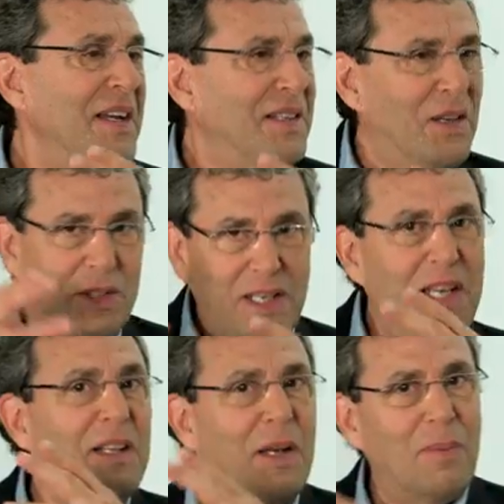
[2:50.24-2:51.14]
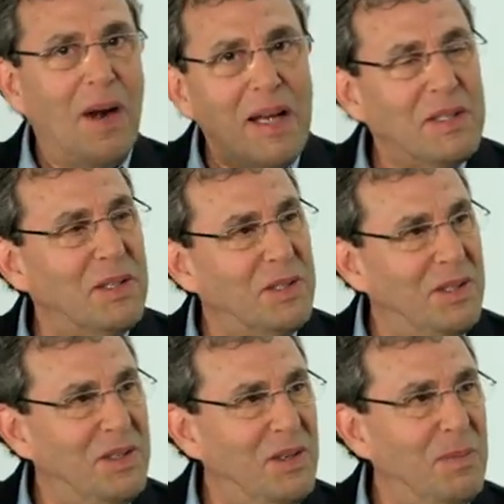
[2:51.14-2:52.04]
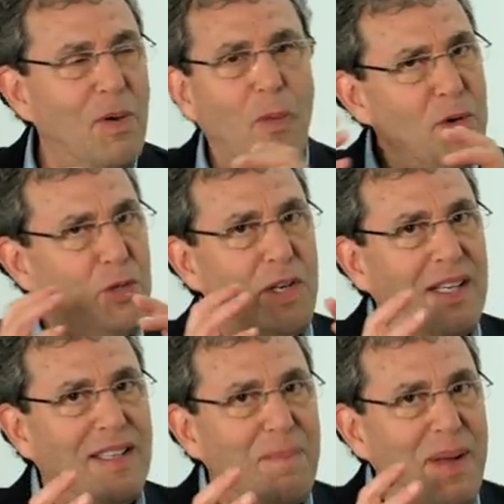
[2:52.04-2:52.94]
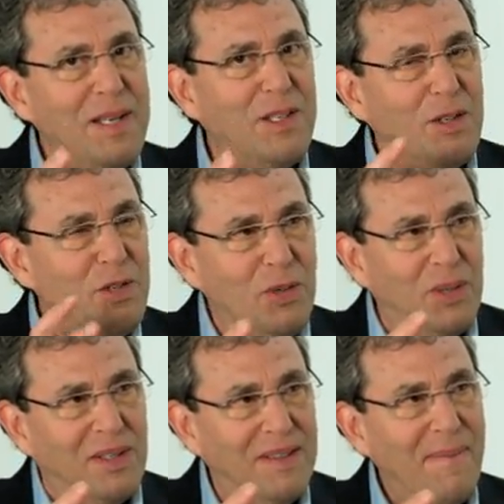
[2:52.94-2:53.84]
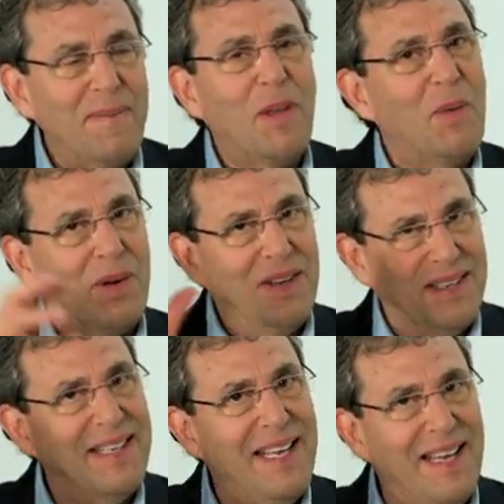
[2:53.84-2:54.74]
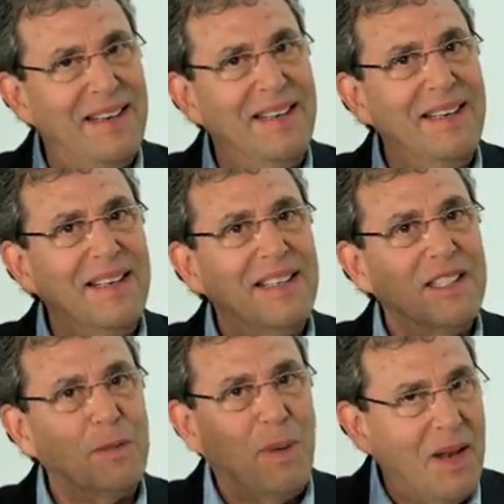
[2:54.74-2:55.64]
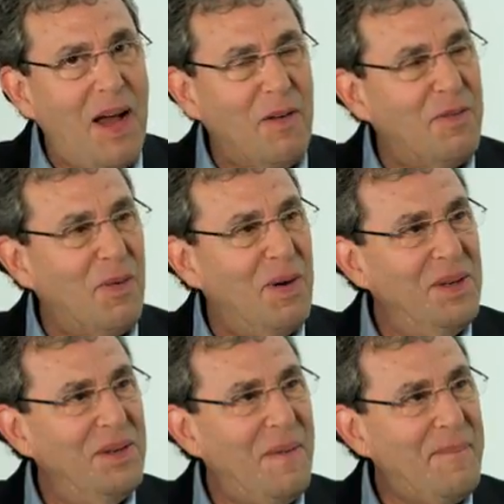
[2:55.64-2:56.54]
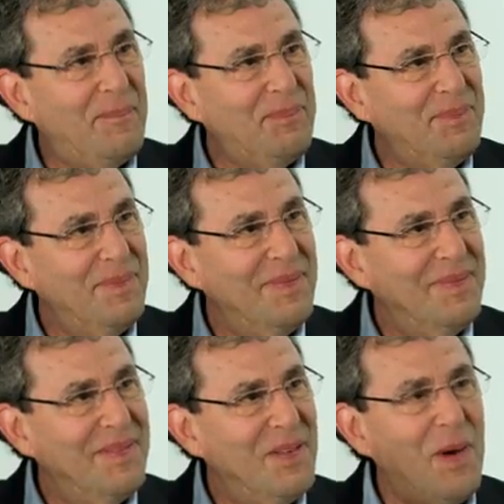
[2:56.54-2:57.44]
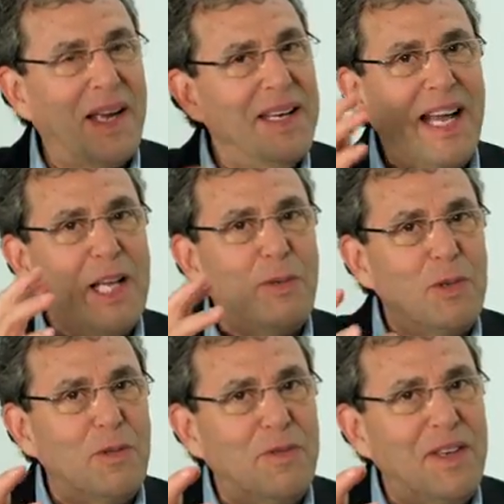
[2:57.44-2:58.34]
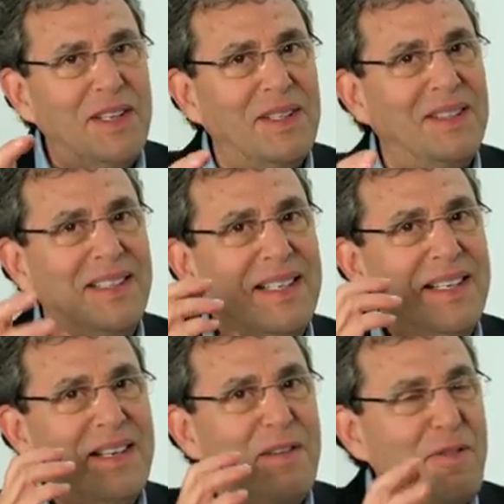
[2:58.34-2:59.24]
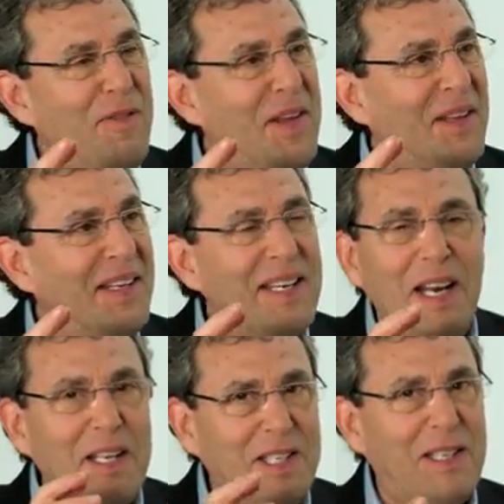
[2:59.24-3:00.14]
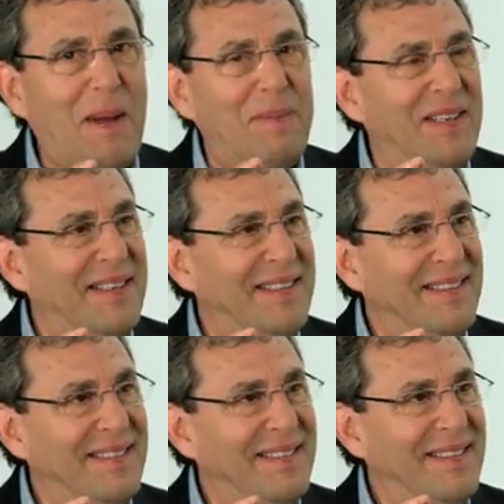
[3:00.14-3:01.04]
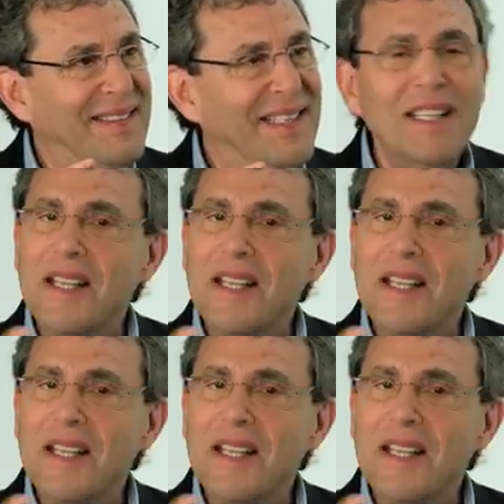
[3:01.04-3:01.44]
there's a healing process to do. But once you get the basic tool that we're going to, again, spell out for you, recognize what you feel it, and accept it. It's